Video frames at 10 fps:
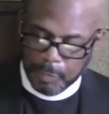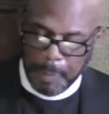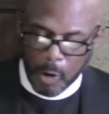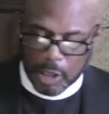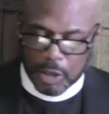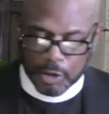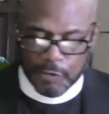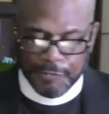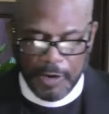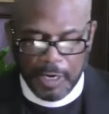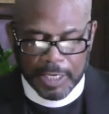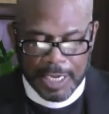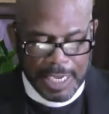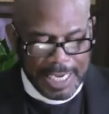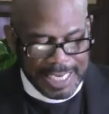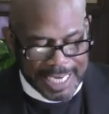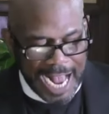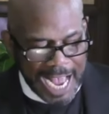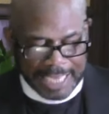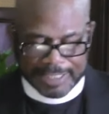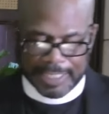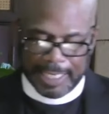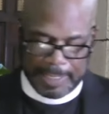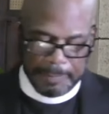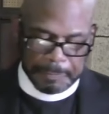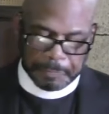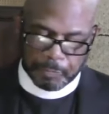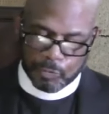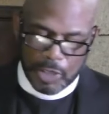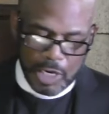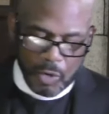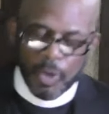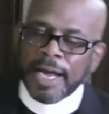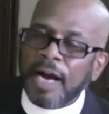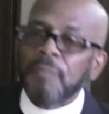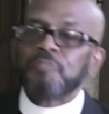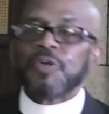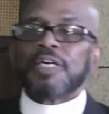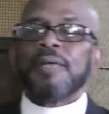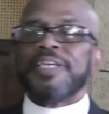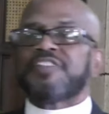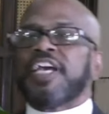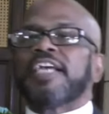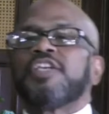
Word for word: to poke a little fun at Isaac. Well, let me tell